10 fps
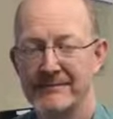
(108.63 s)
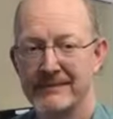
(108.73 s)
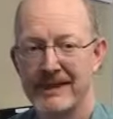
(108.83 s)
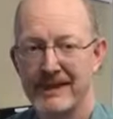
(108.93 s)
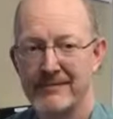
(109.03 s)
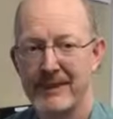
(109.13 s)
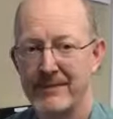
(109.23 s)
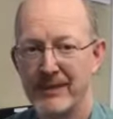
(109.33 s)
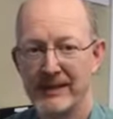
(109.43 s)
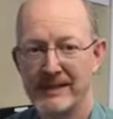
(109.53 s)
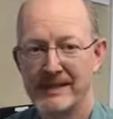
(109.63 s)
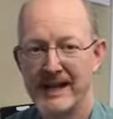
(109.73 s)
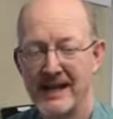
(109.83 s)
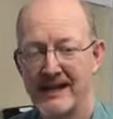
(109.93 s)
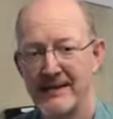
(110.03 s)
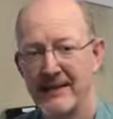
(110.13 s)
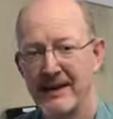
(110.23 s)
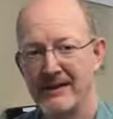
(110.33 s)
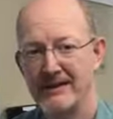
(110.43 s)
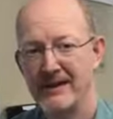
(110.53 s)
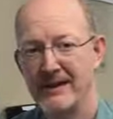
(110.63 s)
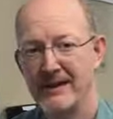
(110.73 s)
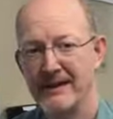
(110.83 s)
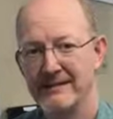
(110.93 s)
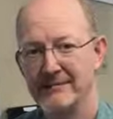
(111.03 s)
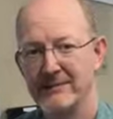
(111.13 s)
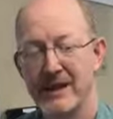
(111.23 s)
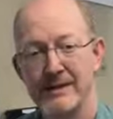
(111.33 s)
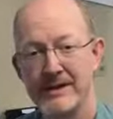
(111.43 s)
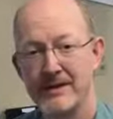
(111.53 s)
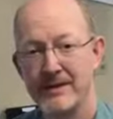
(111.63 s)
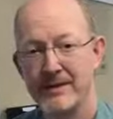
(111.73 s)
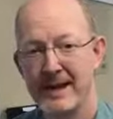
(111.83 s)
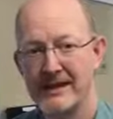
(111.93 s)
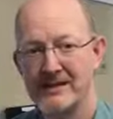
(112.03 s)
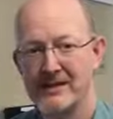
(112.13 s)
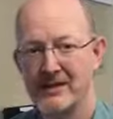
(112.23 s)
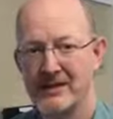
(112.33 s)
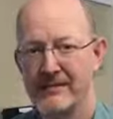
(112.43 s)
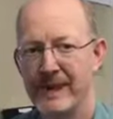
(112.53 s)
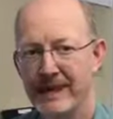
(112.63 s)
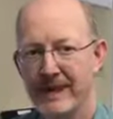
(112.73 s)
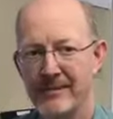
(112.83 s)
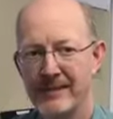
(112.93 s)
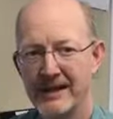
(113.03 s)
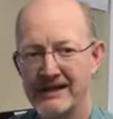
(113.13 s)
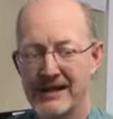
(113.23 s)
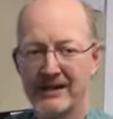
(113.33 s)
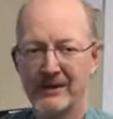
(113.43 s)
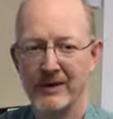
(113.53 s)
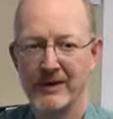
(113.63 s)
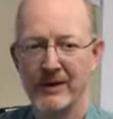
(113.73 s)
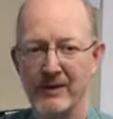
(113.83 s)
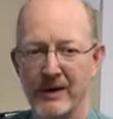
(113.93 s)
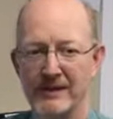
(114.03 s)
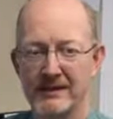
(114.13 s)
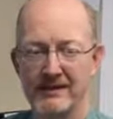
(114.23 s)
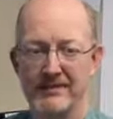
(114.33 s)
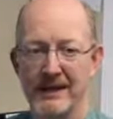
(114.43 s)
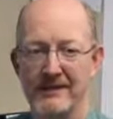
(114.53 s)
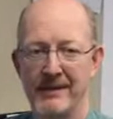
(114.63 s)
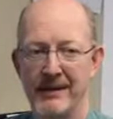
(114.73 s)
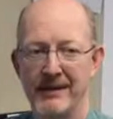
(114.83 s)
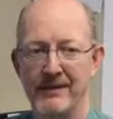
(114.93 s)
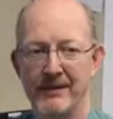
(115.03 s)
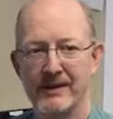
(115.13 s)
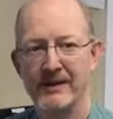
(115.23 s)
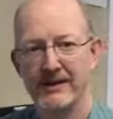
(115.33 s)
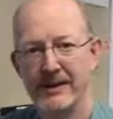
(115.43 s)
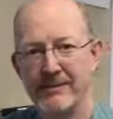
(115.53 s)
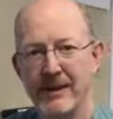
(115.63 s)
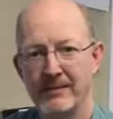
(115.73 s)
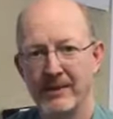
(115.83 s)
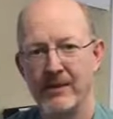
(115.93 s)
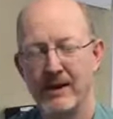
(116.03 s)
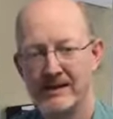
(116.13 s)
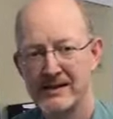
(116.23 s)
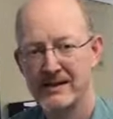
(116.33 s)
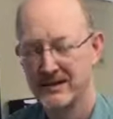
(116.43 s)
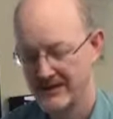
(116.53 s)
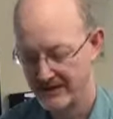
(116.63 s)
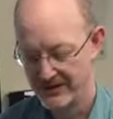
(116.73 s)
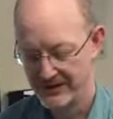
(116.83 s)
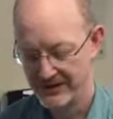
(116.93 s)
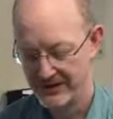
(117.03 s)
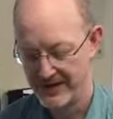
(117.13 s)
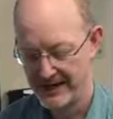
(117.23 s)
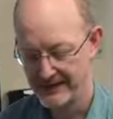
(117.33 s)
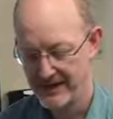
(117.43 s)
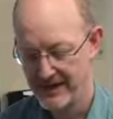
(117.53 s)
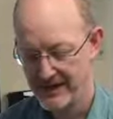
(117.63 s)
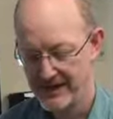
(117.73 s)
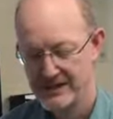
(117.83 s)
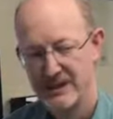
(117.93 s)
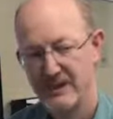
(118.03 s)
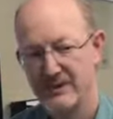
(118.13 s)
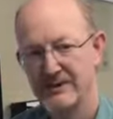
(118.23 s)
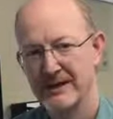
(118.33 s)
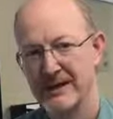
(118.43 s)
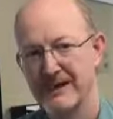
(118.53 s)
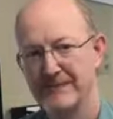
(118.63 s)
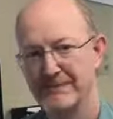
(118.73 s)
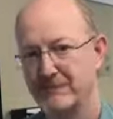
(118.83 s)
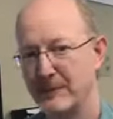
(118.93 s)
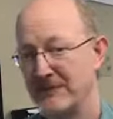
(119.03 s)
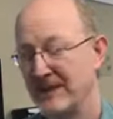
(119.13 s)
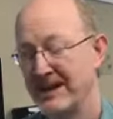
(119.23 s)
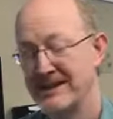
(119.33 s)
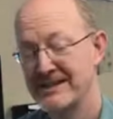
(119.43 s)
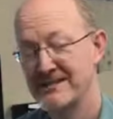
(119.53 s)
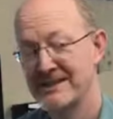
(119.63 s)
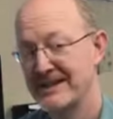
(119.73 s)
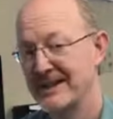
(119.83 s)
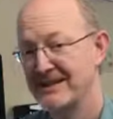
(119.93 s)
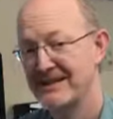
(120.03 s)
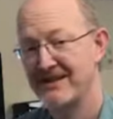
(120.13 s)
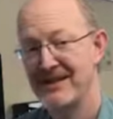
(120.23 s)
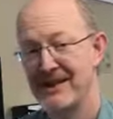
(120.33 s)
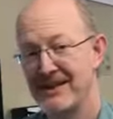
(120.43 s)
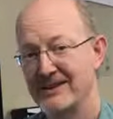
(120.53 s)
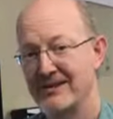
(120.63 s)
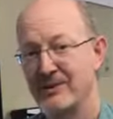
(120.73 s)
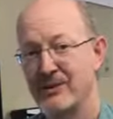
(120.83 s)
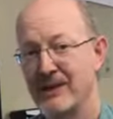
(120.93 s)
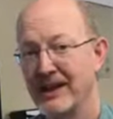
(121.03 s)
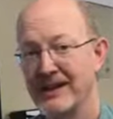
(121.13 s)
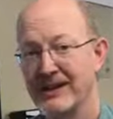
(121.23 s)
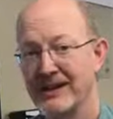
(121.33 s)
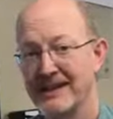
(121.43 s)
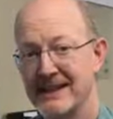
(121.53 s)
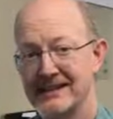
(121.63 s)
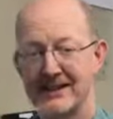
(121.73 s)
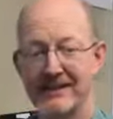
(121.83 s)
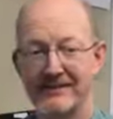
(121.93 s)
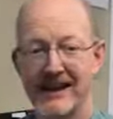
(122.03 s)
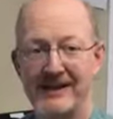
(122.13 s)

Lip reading: get people excited about coming to your maze. So it may not be exactly what you want, it may be what the public wants that are around. So we've created some designs that have got some really good attention. In fact,